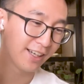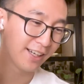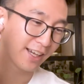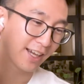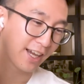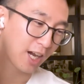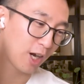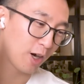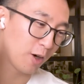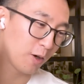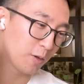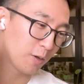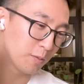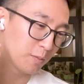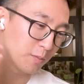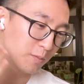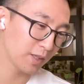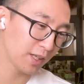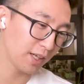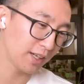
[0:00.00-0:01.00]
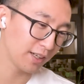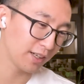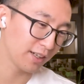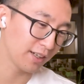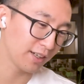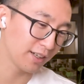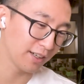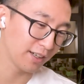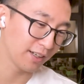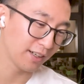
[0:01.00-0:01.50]
how
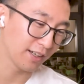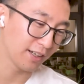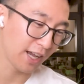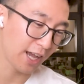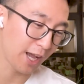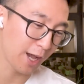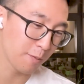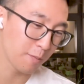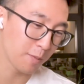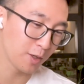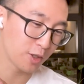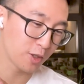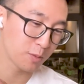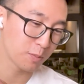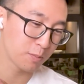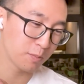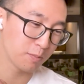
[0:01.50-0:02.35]
much